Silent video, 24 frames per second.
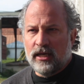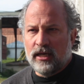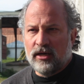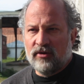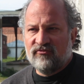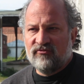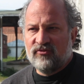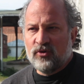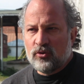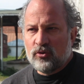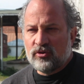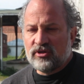
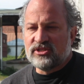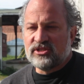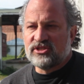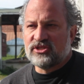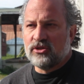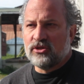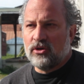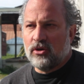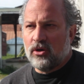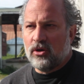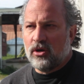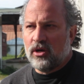focus
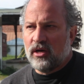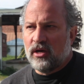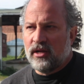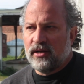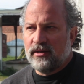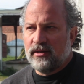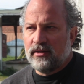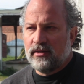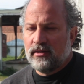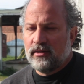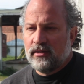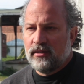
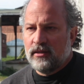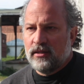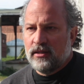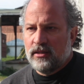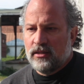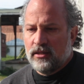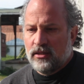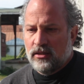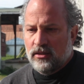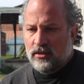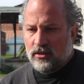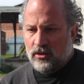on
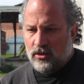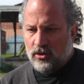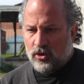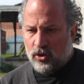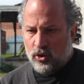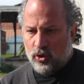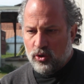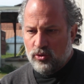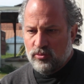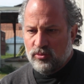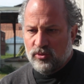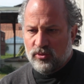
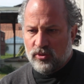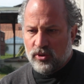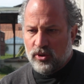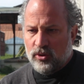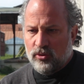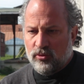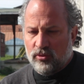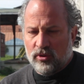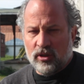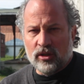homegrown